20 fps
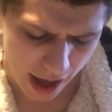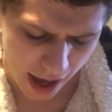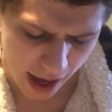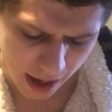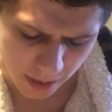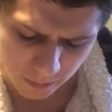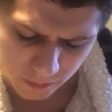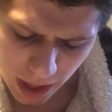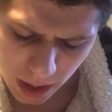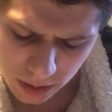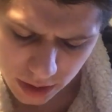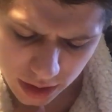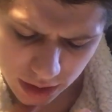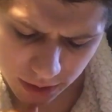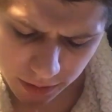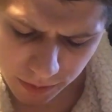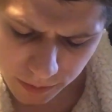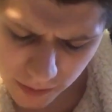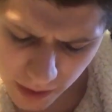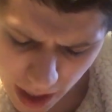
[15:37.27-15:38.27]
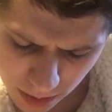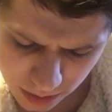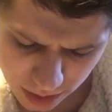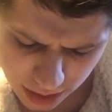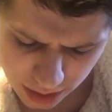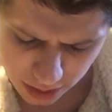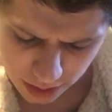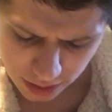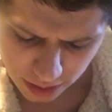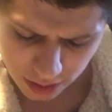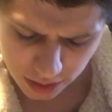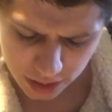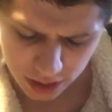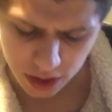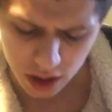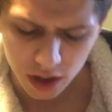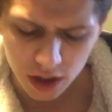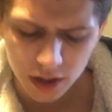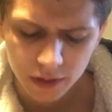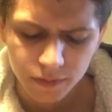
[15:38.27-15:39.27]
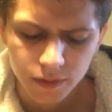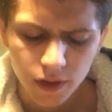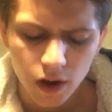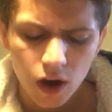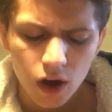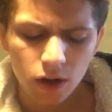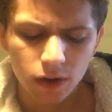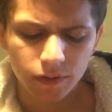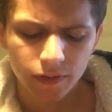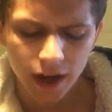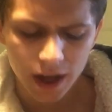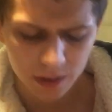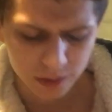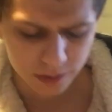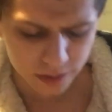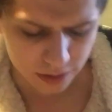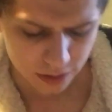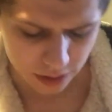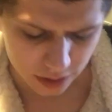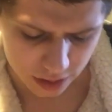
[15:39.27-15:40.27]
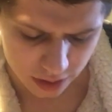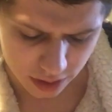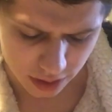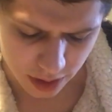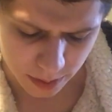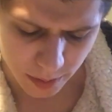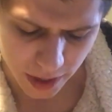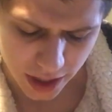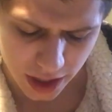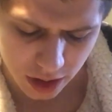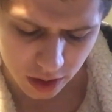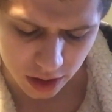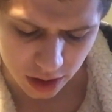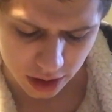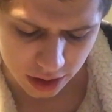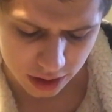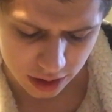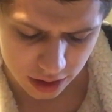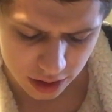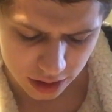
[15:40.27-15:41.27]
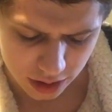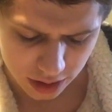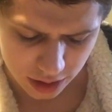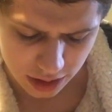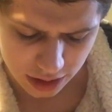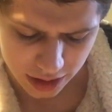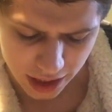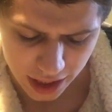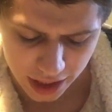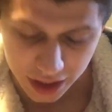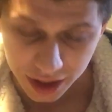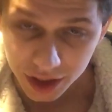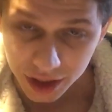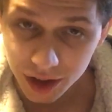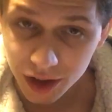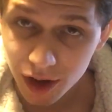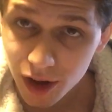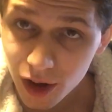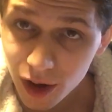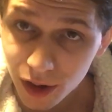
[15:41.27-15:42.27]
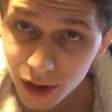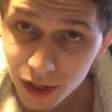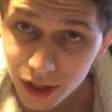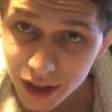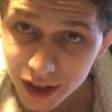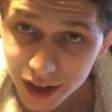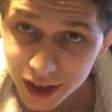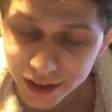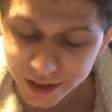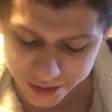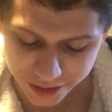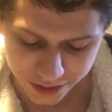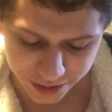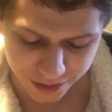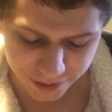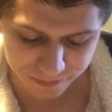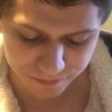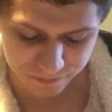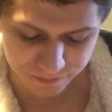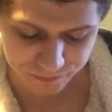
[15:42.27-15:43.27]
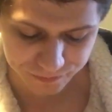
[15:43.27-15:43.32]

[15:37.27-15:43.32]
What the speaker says: And fountain of fountains, and of all fountains, the matrix containing all things.